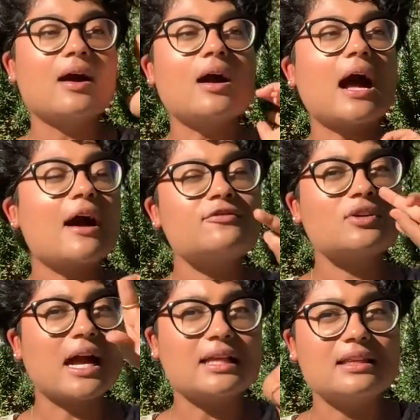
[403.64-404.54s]
after
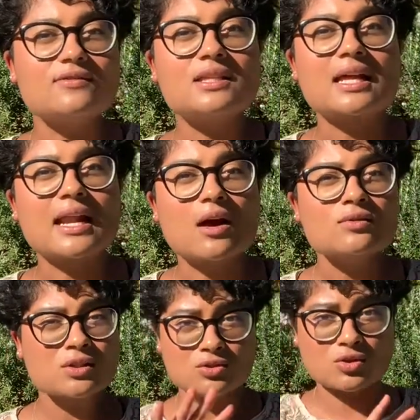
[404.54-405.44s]
I lived in that
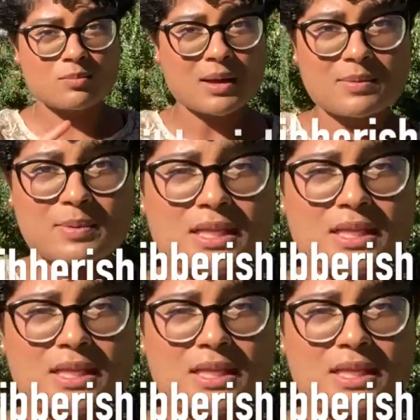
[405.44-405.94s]
house, so you might be pleased,